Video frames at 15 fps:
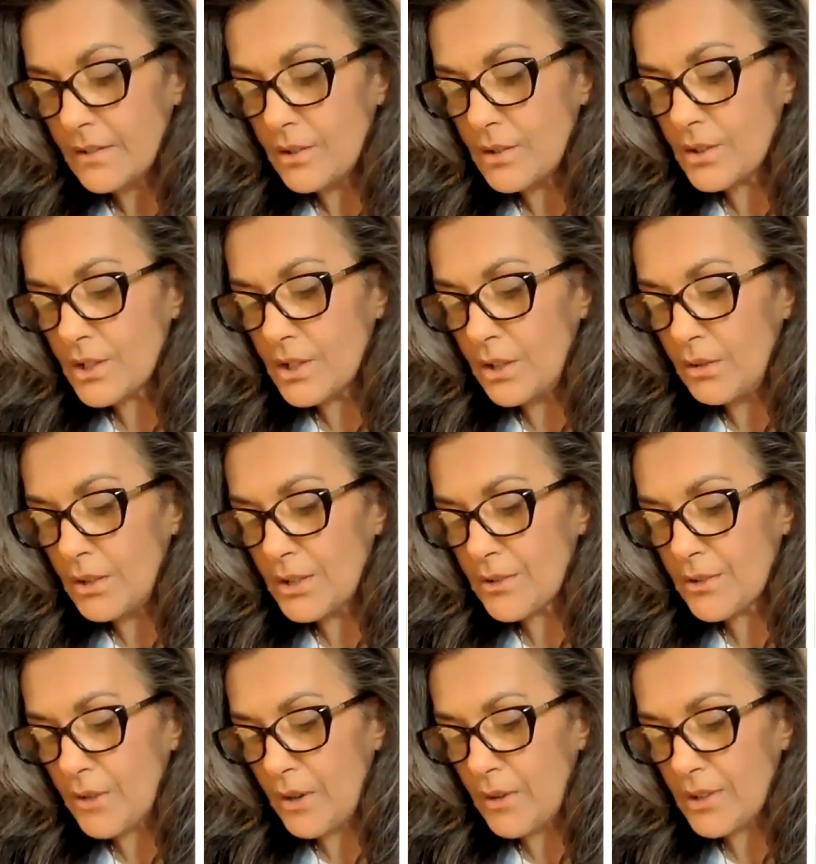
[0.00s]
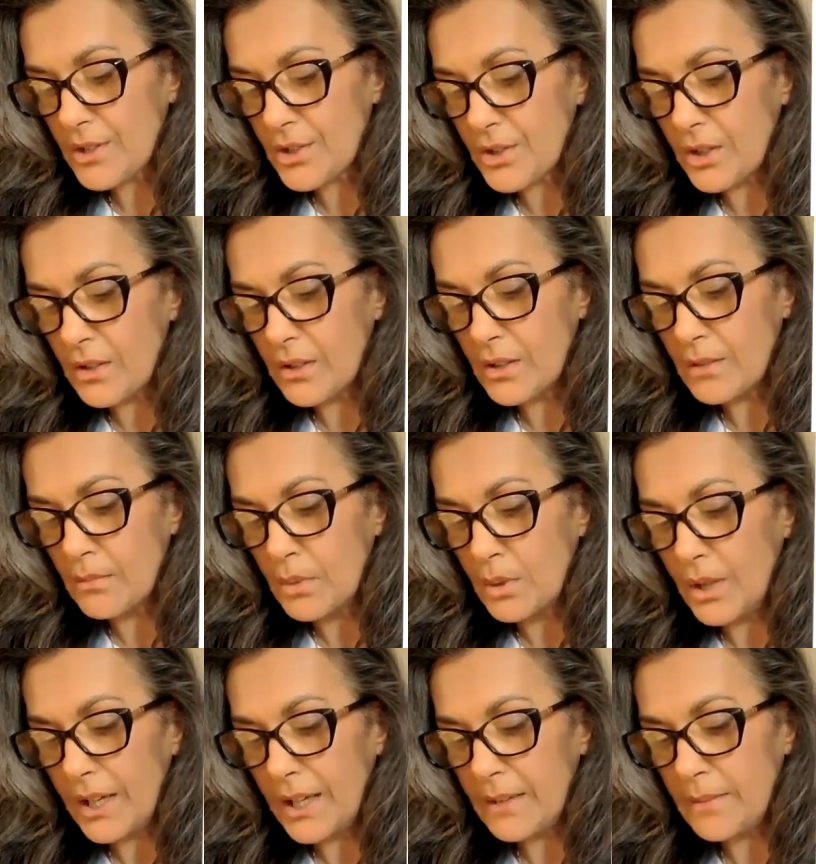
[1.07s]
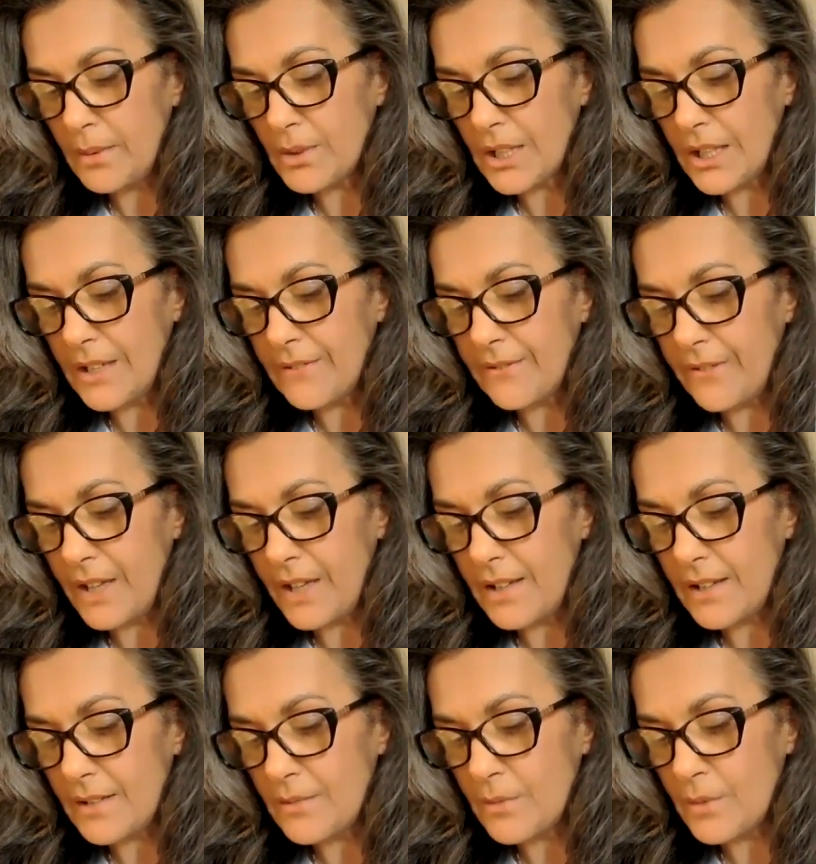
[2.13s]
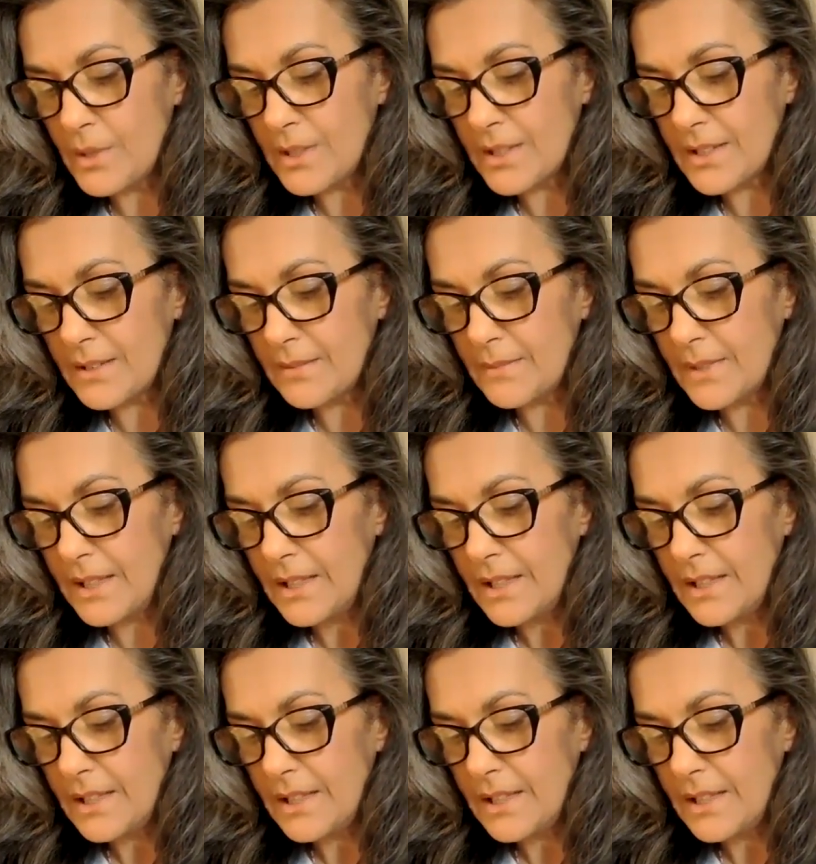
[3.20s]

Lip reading: Your soul is growing stronger, more able to have faith in wisdom